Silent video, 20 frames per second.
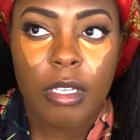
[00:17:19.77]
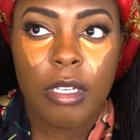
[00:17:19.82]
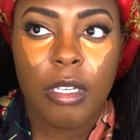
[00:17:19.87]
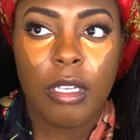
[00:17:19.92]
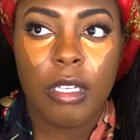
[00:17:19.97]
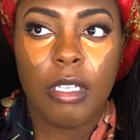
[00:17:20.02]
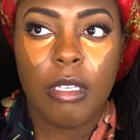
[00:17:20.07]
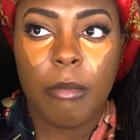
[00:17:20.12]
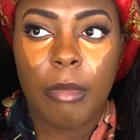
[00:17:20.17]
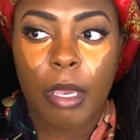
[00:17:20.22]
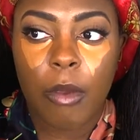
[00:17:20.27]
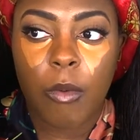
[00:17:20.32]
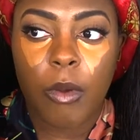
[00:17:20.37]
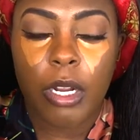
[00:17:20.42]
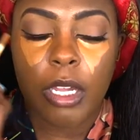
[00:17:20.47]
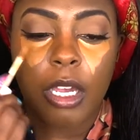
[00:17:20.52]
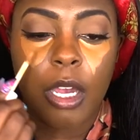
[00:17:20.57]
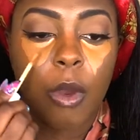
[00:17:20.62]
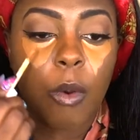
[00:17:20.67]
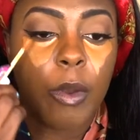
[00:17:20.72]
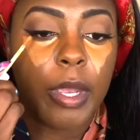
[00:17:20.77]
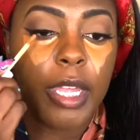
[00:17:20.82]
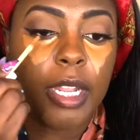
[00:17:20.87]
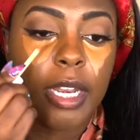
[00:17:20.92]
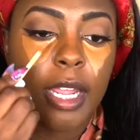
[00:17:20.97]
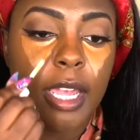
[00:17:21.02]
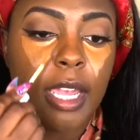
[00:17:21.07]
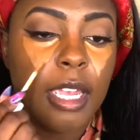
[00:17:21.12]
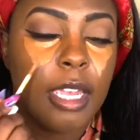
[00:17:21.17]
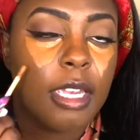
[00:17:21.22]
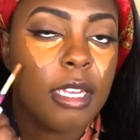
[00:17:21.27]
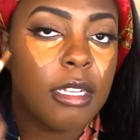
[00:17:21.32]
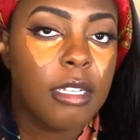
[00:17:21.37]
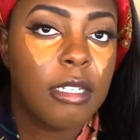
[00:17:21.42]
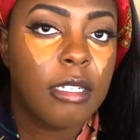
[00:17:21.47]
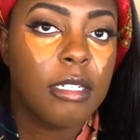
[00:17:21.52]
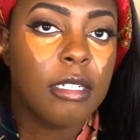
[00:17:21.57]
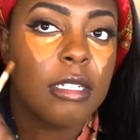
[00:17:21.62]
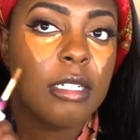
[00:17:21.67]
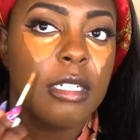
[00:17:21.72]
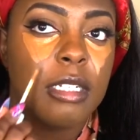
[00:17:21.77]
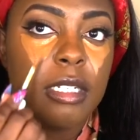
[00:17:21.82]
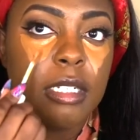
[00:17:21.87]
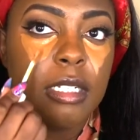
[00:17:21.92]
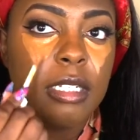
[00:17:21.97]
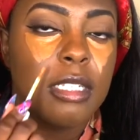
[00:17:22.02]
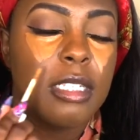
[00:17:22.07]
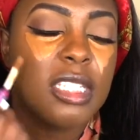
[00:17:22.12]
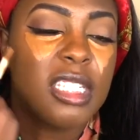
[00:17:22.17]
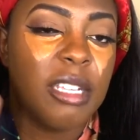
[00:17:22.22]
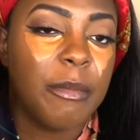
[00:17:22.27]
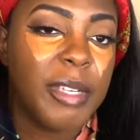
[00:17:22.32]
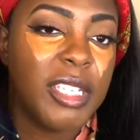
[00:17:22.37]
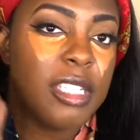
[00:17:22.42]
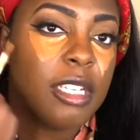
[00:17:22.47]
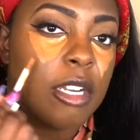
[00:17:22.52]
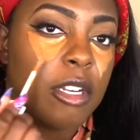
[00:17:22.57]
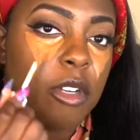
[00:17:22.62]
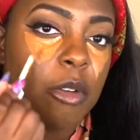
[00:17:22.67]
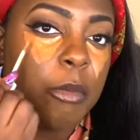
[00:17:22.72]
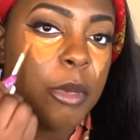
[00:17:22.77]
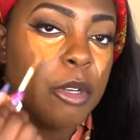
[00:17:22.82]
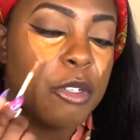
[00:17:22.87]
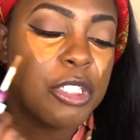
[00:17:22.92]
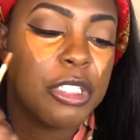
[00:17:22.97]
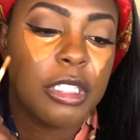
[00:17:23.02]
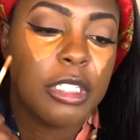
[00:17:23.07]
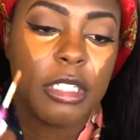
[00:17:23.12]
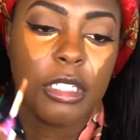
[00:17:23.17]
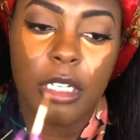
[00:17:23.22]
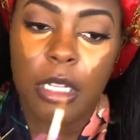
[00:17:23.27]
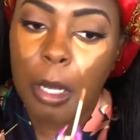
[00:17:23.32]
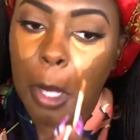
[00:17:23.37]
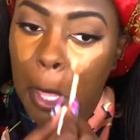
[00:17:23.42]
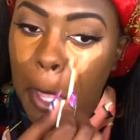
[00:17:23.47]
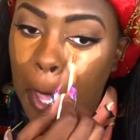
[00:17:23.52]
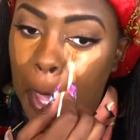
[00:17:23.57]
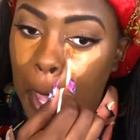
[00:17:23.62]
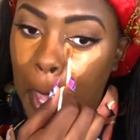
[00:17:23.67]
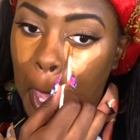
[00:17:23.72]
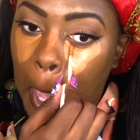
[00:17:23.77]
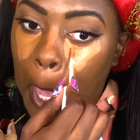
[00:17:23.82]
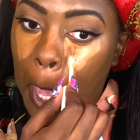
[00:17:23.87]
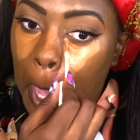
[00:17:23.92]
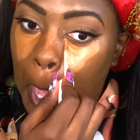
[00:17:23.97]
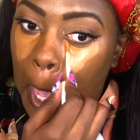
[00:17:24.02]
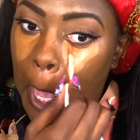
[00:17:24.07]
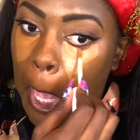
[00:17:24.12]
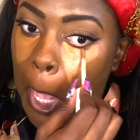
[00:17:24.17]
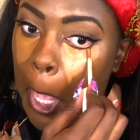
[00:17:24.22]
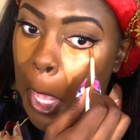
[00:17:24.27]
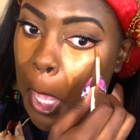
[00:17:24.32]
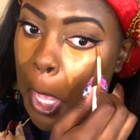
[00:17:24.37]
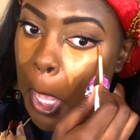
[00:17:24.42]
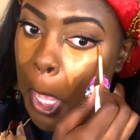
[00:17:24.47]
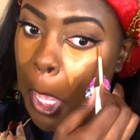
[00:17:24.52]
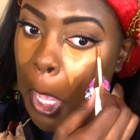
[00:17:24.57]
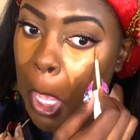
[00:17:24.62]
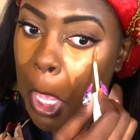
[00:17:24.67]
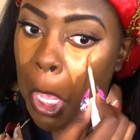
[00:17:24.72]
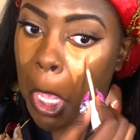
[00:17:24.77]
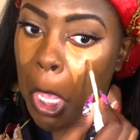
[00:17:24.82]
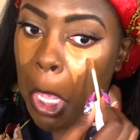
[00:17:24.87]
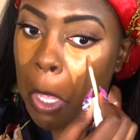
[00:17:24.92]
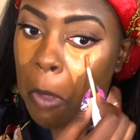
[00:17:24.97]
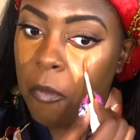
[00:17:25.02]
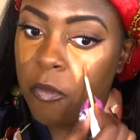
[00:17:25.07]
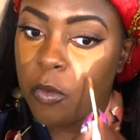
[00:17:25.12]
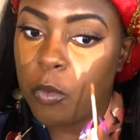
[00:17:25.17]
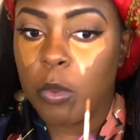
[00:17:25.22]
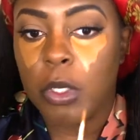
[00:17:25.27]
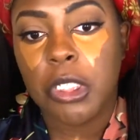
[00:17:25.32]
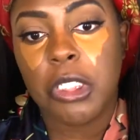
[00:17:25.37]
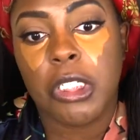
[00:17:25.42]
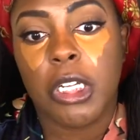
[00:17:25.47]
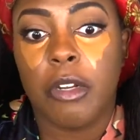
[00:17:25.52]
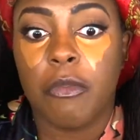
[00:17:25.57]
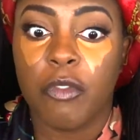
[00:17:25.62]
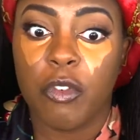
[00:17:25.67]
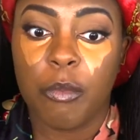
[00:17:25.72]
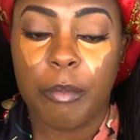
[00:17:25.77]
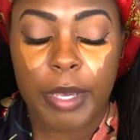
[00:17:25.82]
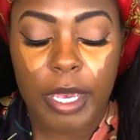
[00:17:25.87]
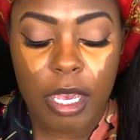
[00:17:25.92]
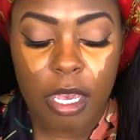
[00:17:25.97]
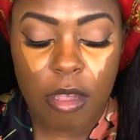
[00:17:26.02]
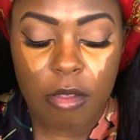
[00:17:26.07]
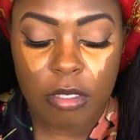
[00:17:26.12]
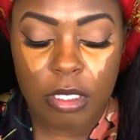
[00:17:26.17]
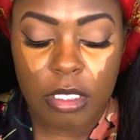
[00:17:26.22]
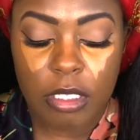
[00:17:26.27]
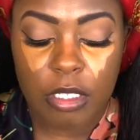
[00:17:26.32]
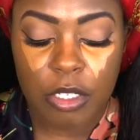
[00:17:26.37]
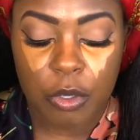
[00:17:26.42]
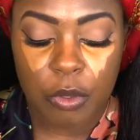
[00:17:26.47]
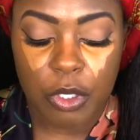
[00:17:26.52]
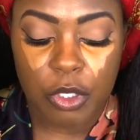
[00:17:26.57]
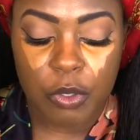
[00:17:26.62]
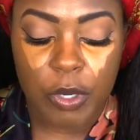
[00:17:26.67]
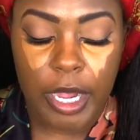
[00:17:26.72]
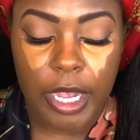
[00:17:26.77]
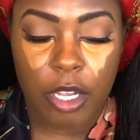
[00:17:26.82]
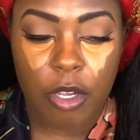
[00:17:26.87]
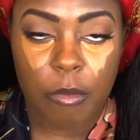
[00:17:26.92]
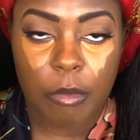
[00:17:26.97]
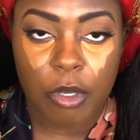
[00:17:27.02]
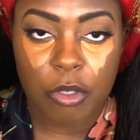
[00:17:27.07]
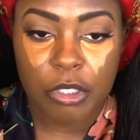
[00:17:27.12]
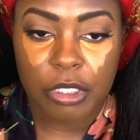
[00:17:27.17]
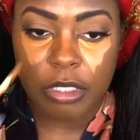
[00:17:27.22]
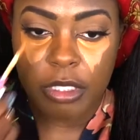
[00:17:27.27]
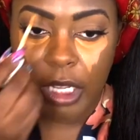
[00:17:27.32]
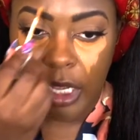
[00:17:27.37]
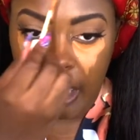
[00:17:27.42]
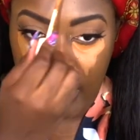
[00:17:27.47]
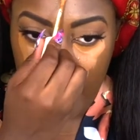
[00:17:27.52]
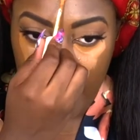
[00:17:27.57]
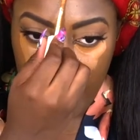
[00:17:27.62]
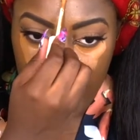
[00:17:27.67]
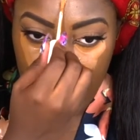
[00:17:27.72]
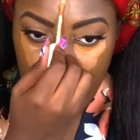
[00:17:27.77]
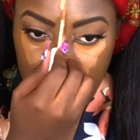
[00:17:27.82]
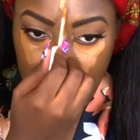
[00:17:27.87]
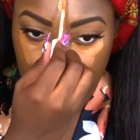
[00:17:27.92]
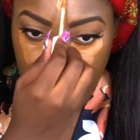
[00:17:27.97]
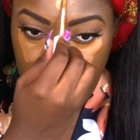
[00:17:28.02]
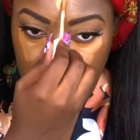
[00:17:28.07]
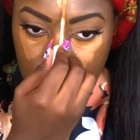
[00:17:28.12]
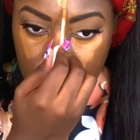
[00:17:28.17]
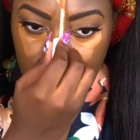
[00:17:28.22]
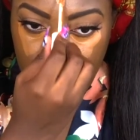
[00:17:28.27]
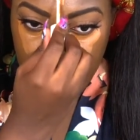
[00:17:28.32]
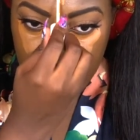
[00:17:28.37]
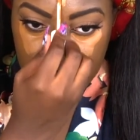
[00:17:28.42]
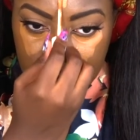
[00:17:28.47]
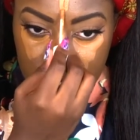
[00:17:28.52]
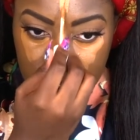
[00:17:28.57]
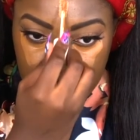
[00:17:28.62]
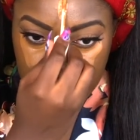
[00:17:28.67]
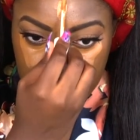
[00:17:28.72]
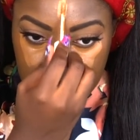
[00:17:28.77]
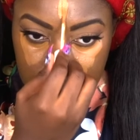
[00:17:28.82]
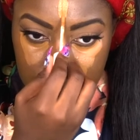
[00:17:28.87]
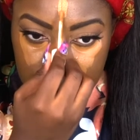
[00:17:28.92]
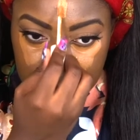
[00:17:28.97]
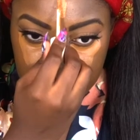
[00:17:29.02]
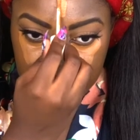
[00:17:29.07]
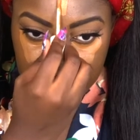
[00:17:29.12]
you may want to go in a semicircle motion. If you want to shed a few pounds, do the triangle motion. Then we're gonna go in the center